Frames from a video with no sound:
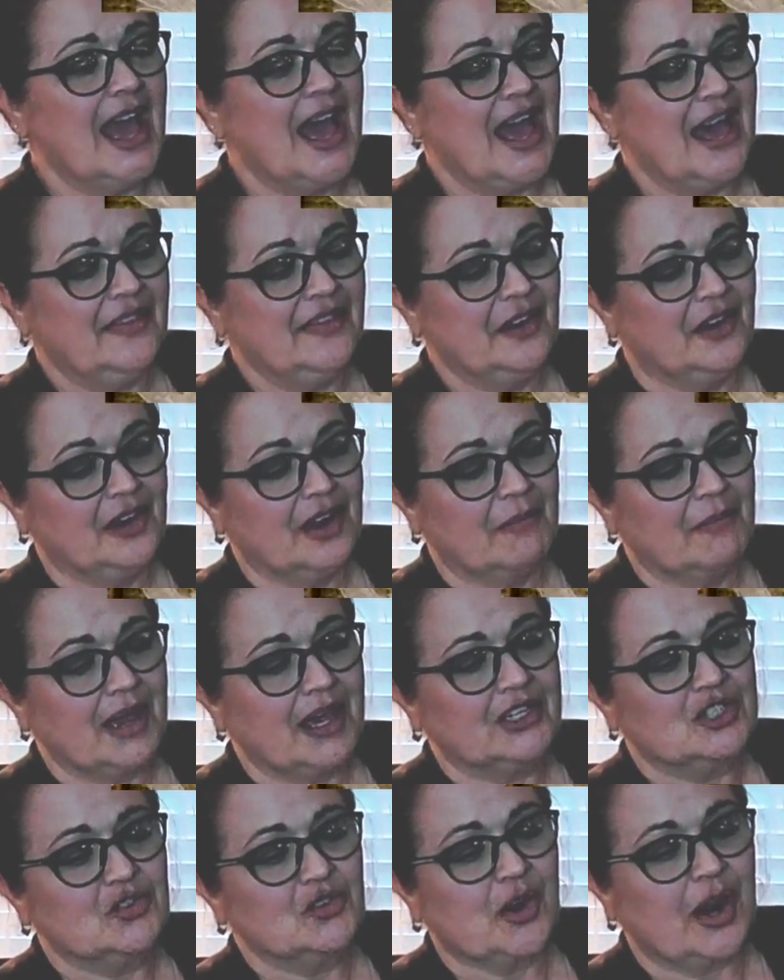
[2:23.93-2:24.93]
I thought I
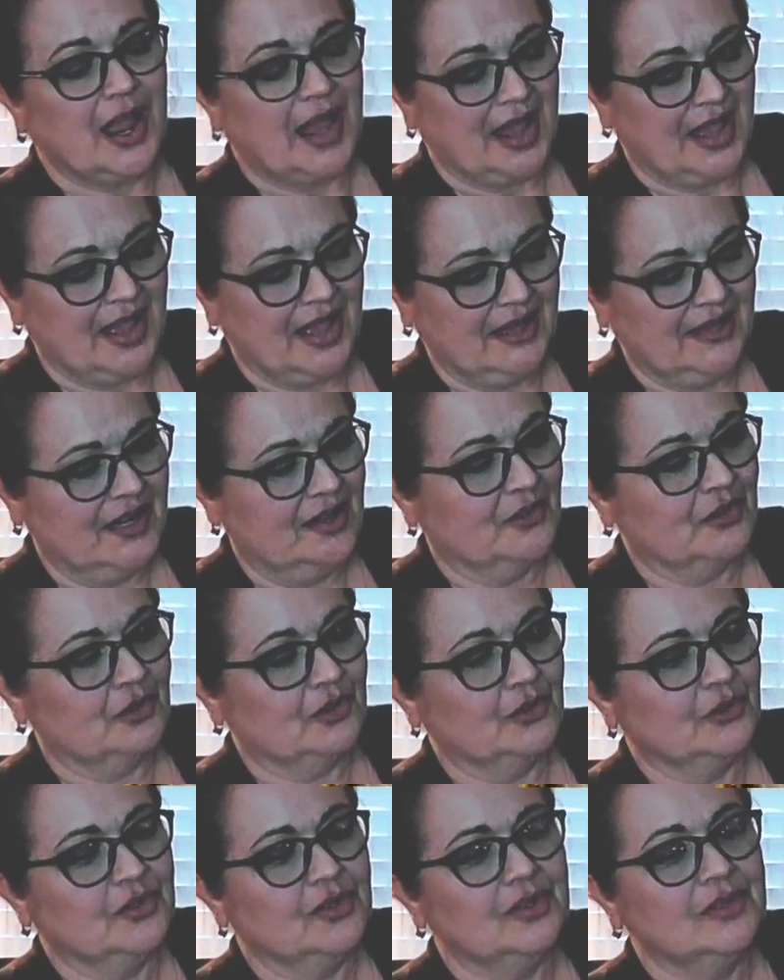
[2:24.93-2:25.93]
might try
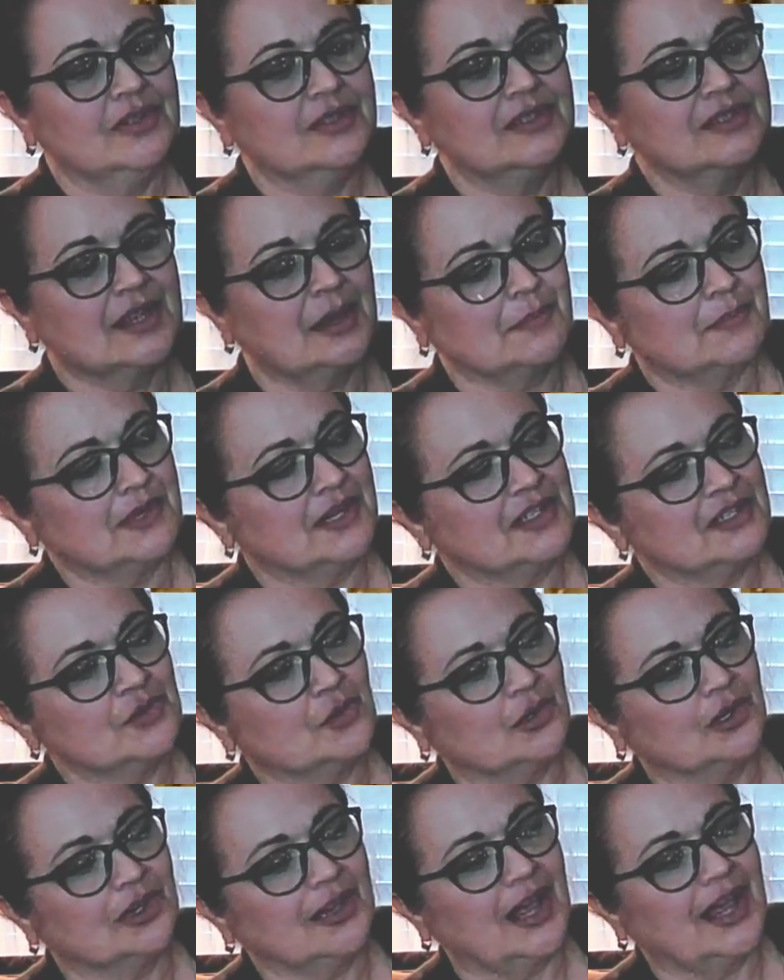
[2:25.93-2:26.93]
another something
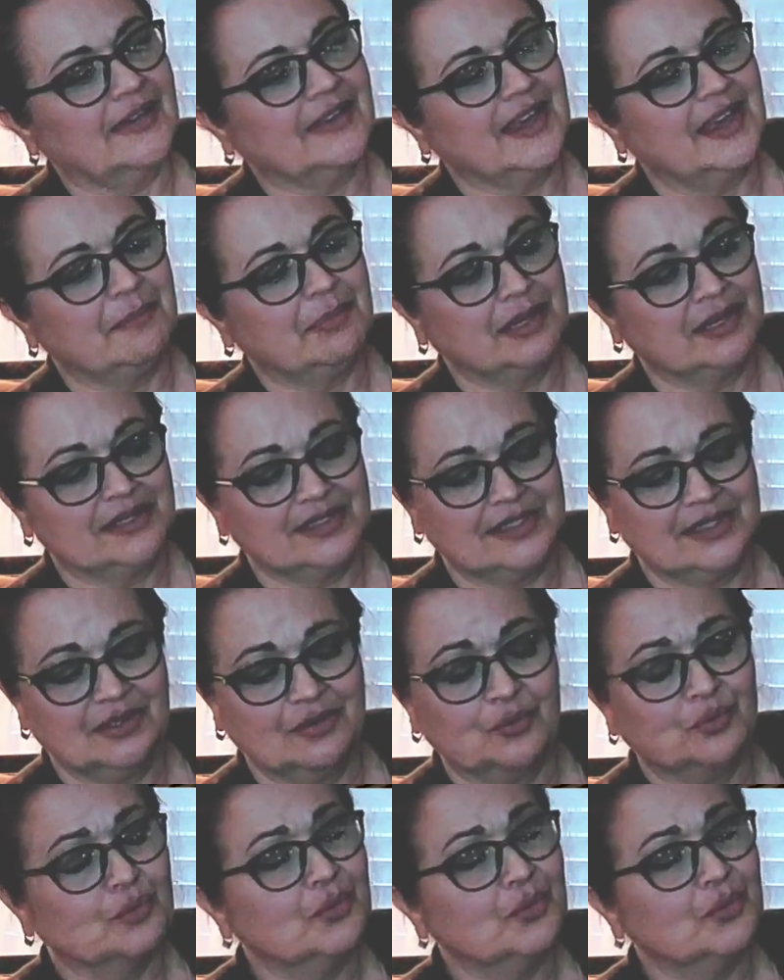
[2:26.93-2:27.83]
sort of like that because it's a